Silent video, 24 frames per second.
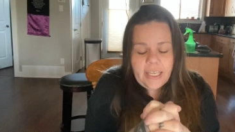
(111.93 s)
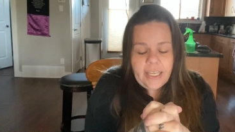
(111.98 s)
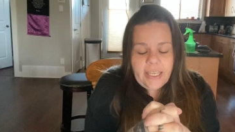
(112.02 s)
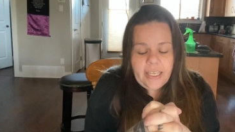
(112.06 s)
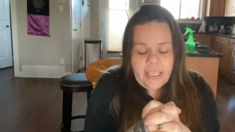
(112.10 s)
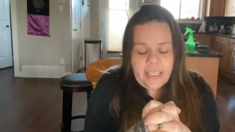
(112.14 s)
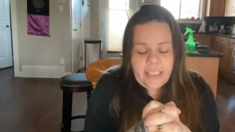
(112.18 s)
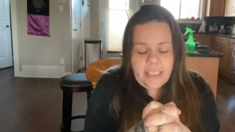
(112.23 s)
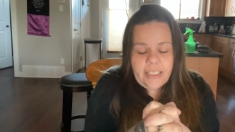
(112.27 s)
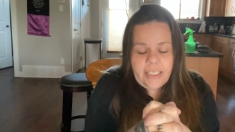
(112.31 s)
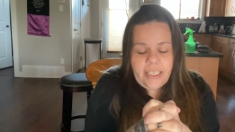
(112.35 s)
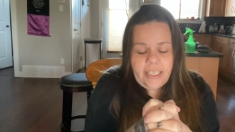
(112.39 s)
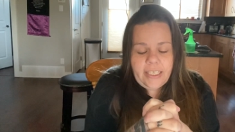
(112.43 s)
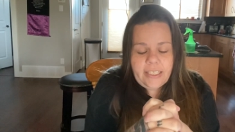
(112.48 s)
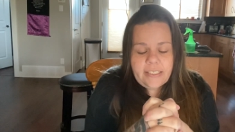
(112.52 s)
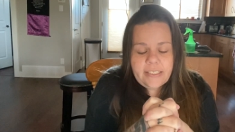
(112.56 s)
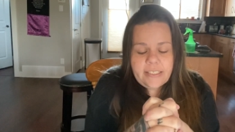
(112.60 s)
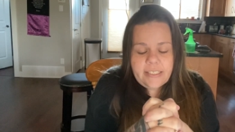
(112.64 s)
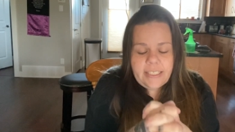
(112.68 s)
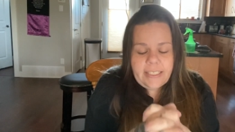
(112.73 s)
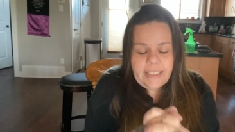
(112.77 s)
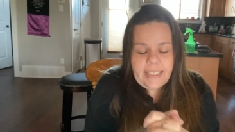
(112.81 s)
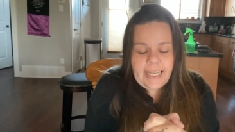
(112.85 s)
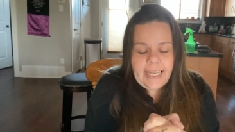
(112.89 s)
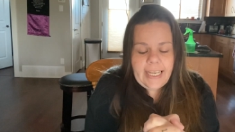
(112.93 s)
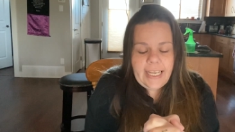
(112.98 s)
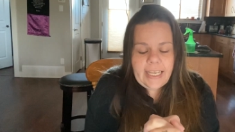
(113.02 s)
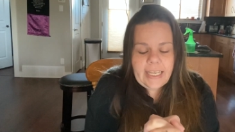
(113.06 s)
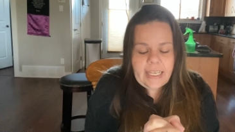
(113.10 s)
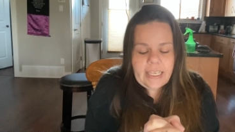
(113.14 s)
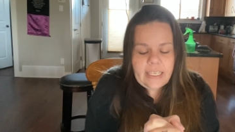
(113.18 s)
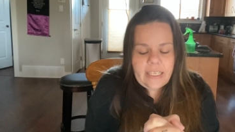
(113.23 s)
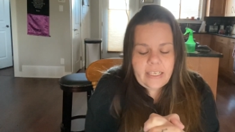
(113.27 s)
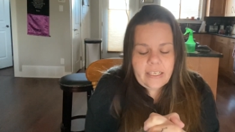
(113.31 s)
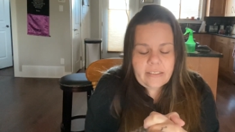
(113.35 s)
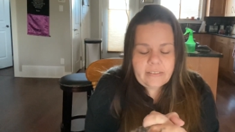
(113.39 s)
And then
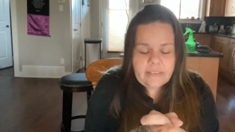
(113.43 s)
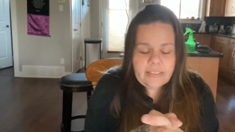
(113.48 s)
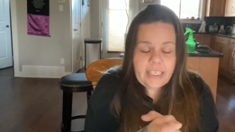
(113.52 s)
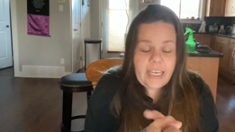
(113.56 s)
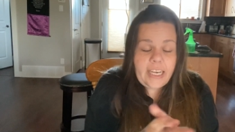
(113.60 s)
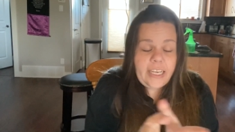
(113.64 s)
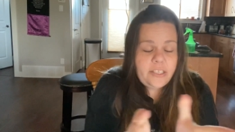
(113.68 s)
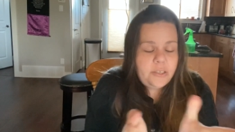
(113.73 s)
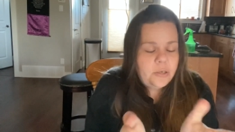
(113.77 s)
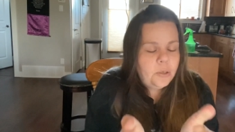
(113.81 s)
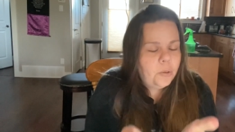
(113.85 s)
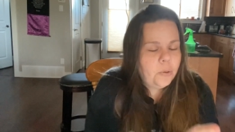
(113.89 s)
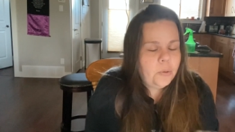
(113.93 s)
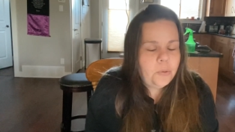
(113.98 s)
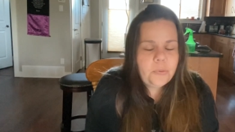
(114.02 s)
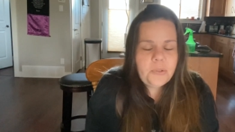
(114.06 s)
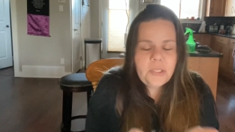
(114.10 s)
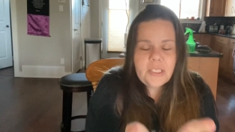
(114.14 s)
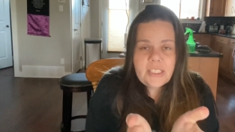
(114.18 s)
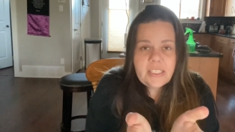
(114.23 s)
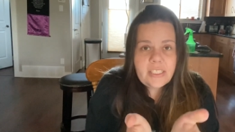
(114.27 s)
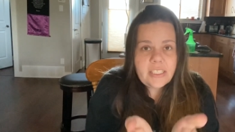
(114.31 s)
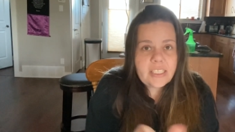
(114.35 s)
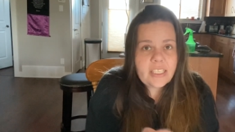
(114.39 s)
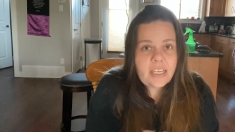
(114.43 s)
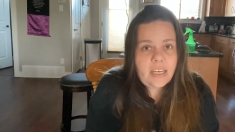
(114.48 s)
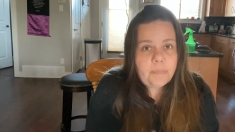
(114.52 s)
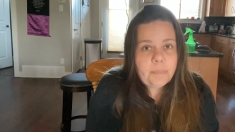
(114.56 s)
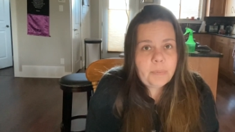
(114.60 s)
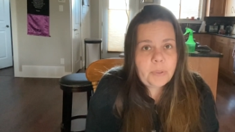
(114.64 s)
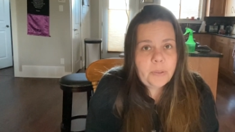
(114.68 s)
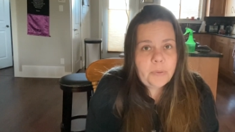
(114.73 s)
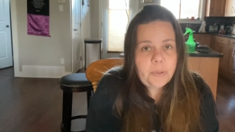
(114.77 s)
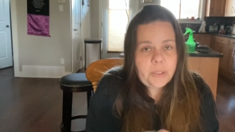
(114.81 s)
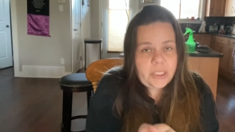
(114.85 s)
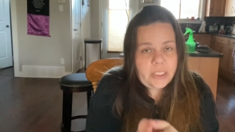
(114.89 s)
today, I know this is
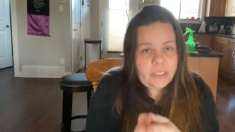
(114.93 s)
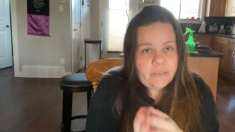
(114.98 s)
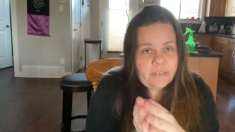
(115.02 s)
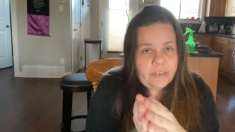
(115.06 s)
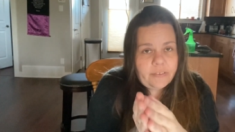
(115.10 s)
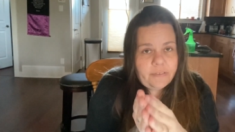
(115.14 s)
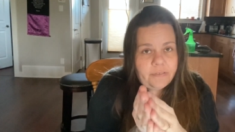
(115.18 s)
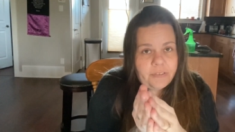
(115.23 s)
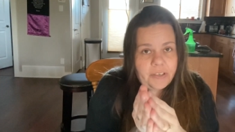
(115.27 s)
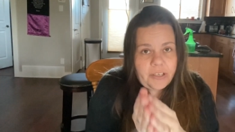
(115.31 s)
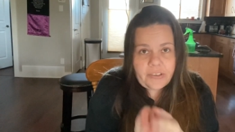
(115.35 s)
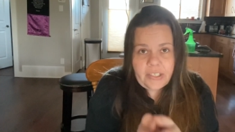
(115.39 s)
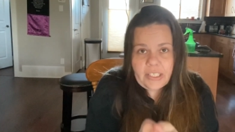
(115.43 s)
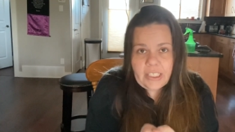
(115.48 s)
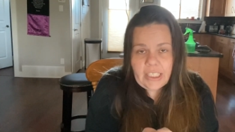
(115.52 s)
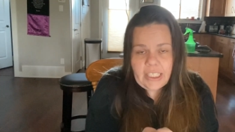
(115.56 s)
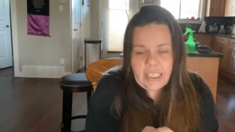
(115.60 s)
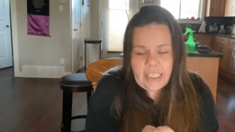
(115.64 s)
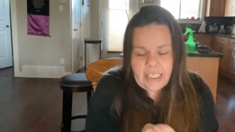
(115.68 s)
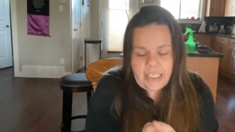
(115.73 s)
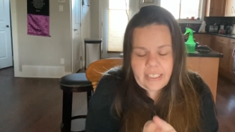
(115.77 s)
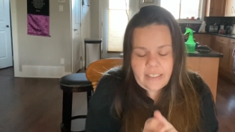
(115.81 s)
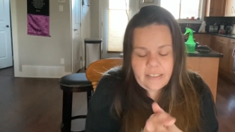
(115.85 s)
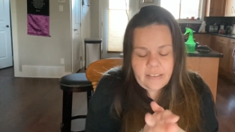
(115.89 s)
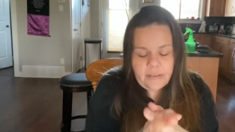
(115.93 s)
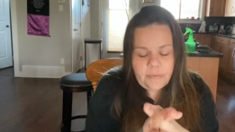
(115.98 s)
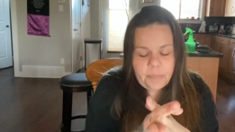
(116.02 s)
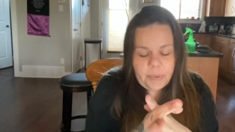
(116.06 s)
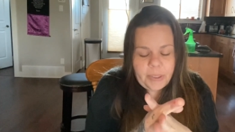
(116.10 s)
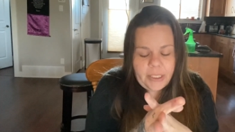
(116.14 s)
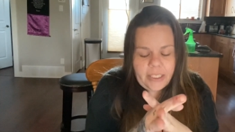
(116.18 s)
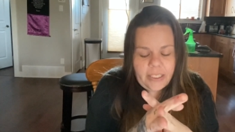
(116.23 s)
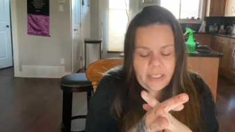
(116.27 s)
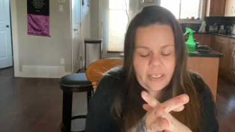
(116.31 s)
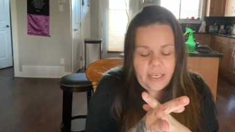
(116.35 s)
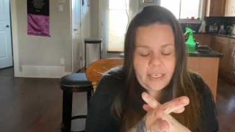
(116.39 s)
uploaded very late,
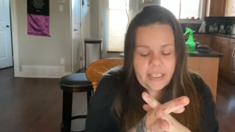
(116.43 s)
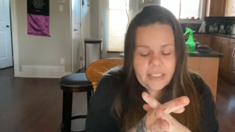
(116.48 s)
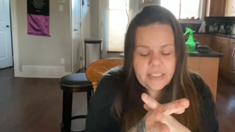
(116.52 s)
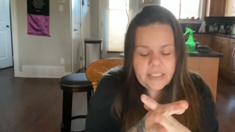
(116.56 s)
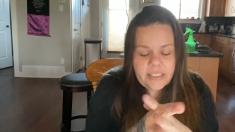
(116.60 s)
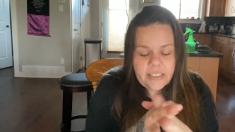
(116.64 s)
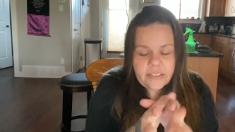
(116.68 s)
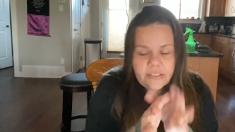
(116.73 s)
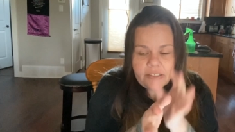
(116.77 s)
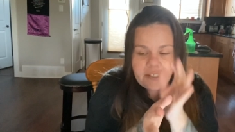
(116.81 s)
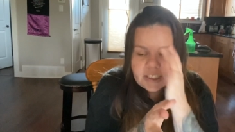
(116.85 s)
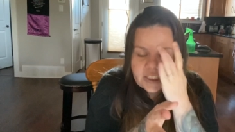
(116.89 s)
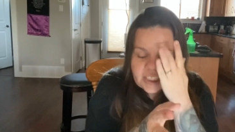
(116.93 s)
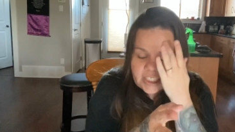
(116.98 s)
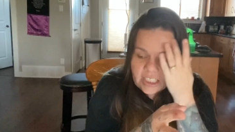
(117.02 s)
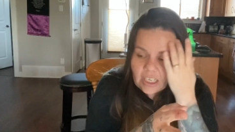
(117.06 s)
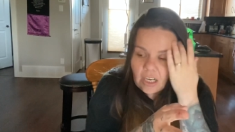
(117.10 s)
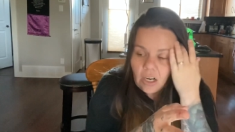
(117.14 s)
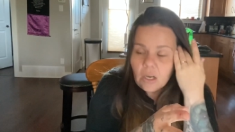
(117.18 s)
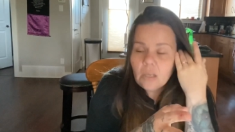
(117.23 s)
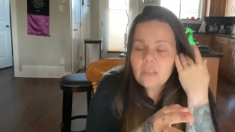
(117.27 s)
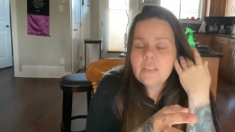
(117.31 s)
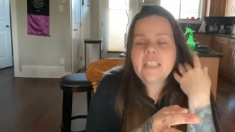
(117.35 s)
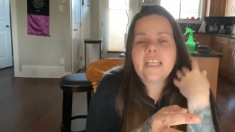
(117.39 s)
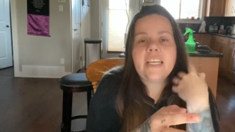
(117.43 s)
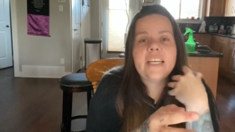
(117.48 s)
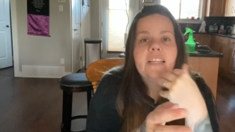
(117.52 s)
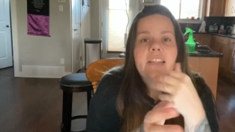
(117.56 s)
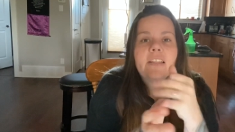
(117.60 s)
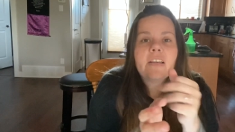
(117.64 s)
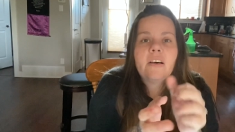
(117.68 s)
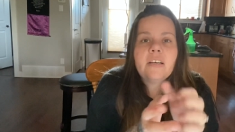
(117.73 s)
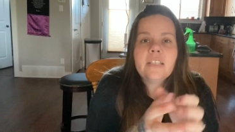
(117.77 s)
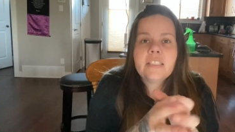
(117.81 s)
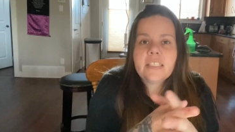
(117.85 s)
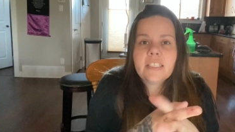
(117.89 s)
but I seriously all day
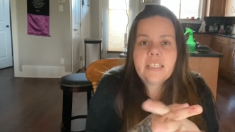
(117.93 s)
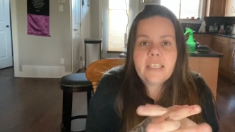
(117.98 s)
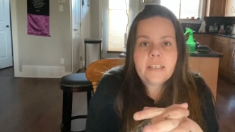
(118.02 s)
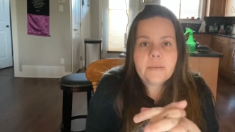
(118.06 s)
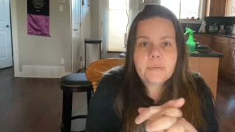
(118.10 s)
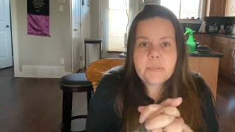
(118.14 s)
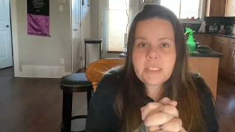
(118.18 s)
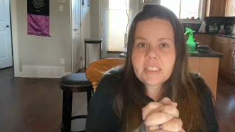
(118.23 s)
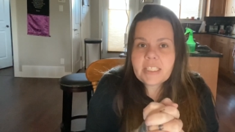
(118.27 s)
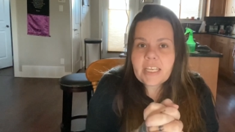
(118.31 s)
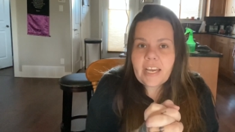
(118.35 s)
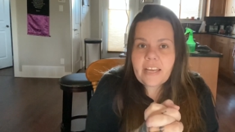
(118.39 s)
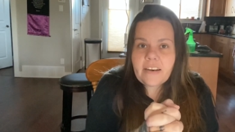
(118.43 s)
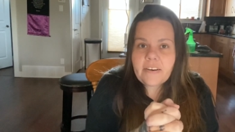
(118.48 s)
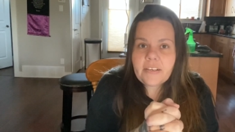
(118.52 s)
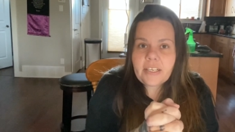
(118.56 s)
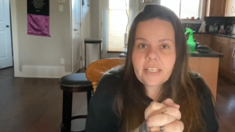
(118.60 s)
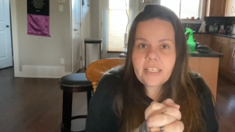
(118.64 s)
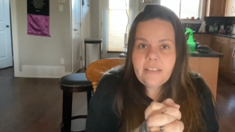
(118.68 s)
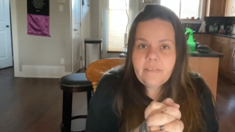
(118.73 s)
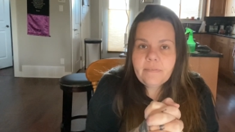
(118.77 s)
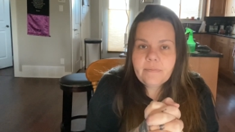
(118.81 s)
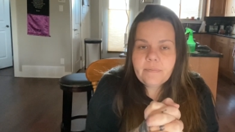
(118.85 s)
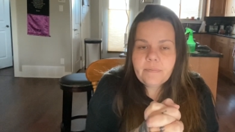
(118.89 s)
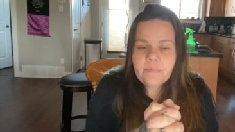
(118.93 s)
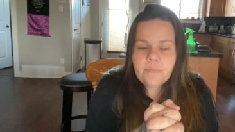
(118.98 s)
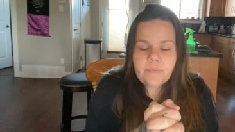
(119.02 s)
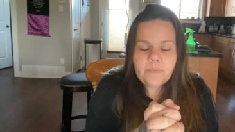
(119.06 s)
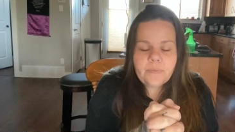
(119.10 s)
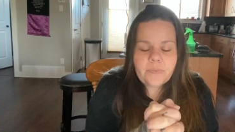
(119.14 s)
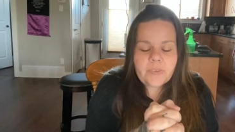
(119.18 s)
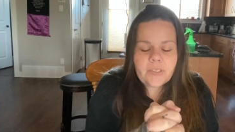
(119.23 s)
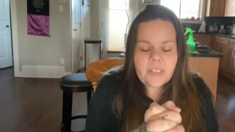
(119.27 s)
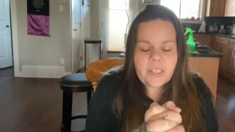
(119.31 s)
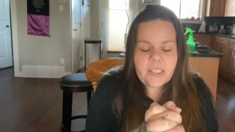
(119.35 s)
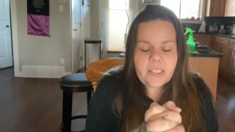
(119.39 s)
thought today was Saturday
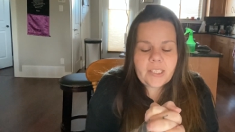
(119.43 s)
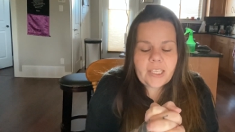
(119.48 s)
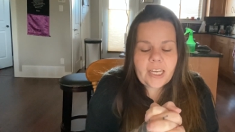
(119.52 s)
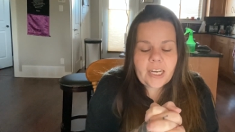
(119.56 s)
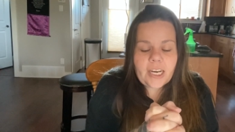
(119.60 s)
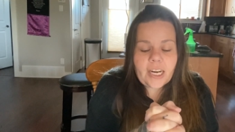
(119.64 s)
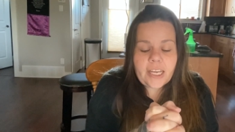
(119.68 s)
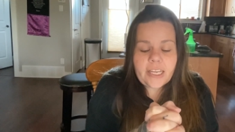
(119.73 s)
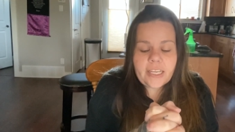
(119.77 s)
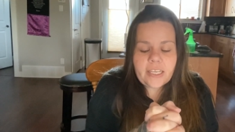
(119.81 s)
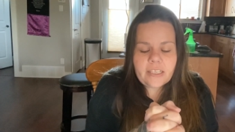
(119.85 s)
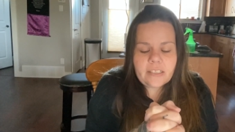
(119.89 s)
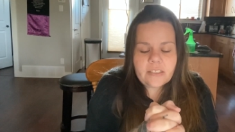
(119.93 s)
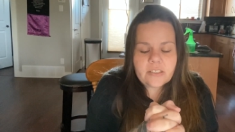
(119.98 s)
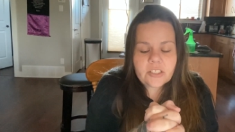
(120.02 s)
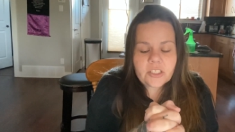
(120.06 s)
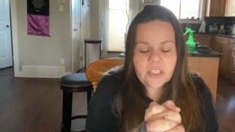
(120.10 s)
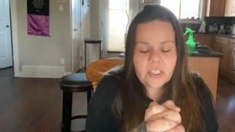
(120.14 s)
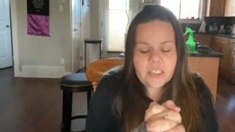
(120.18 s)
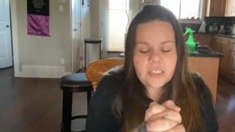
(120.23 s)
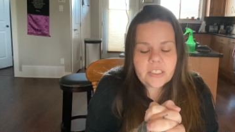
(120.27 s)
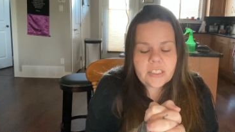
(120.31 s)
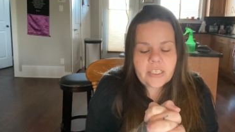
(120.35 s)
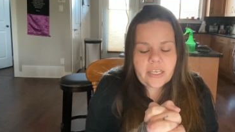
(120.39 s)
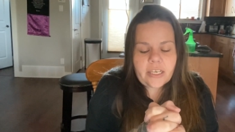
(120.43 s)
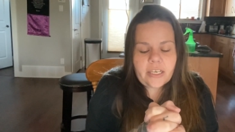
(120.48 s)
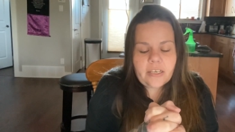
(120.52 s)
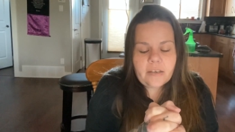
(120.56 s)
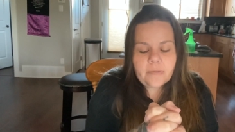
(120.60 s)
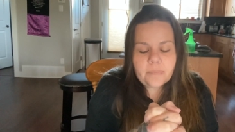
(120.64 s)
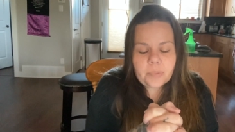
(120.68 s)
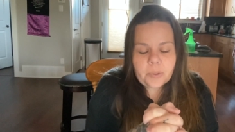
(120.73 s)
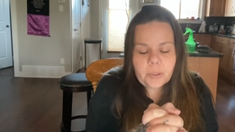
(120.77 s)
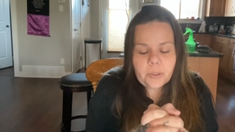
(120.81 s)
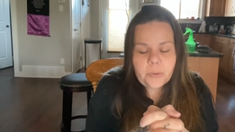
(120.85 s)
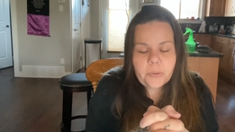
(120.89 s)
and that I had just
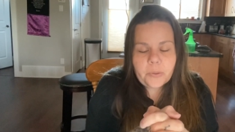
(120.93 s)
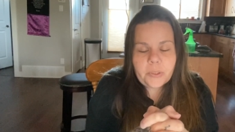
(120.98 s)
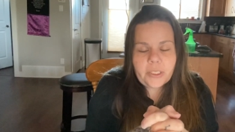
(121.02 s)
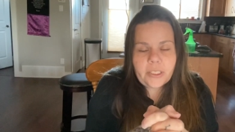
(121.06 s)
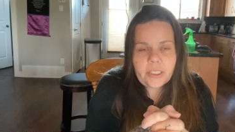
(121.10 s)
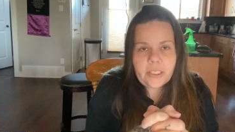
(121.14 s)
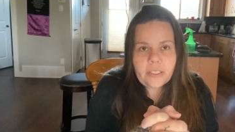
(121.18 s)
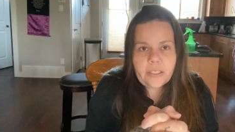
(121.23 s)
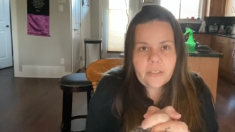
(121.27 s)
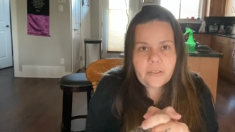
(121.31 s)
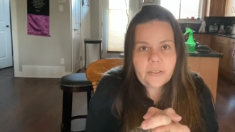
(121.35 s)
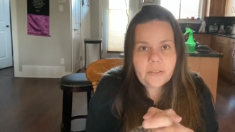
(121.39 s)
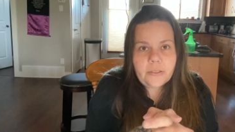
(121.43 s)
uploaded